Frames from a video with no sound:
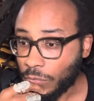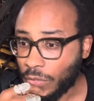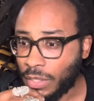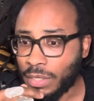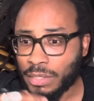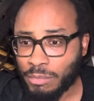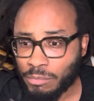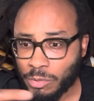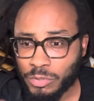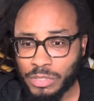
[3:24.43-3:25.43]
And they
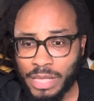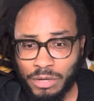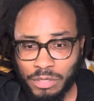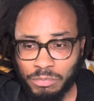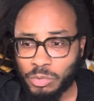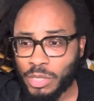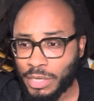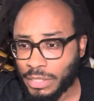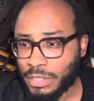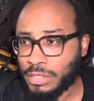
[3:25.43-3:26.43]
merged the
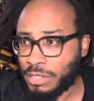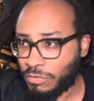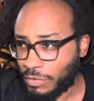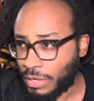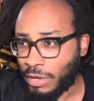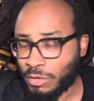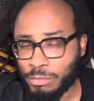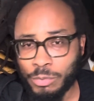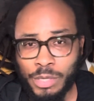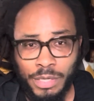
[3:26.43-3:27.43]
different
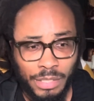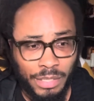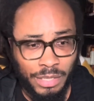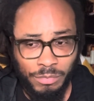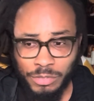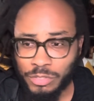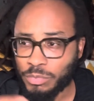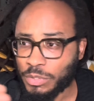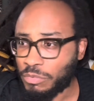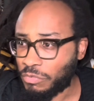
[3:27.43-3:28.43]
Alkebulantian languages
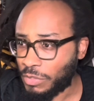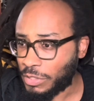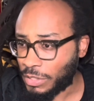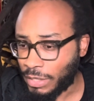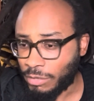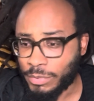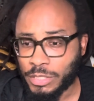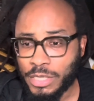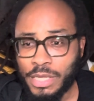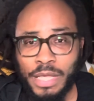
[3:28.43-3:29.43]
with the French
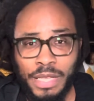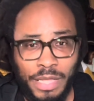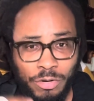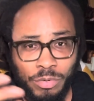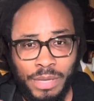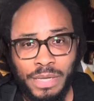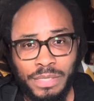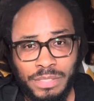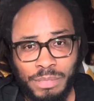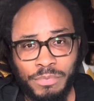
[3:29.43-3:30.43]
language, and they
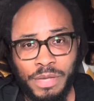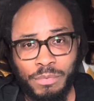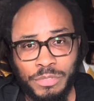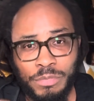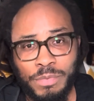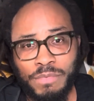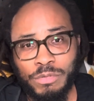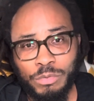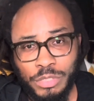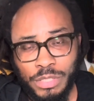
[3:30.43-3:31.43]
created something that was a
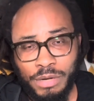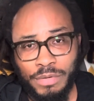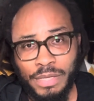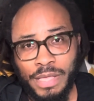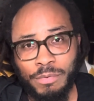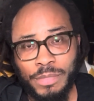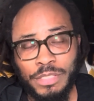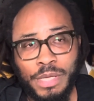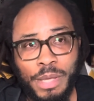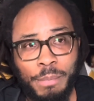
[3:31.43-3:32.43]
revolutionary
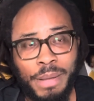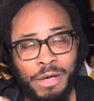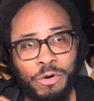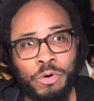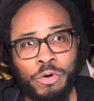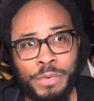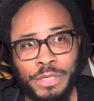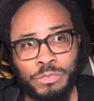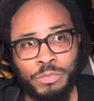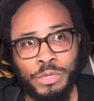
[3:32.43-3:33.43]
language. But I
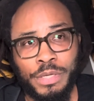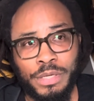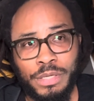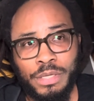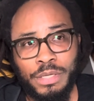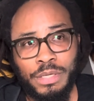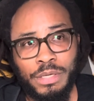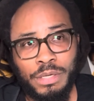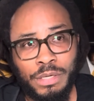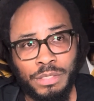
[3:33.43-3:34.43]
always want
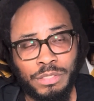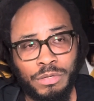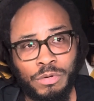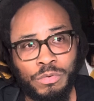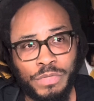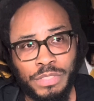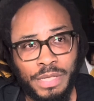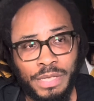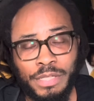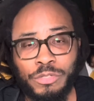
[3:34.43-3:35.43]
us to
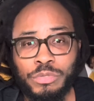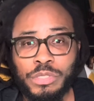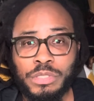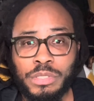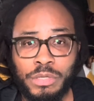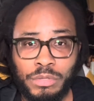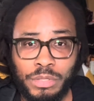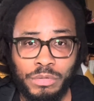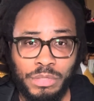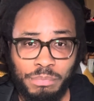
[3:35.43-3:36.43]
understand that you should still
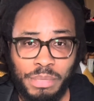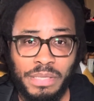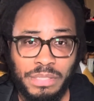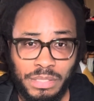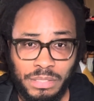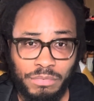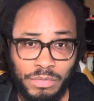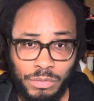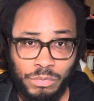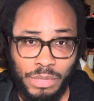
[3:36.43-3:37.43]
learn the basics of
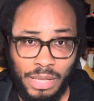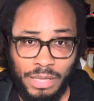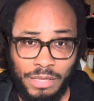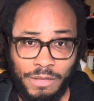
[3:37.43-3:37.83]
the Luga,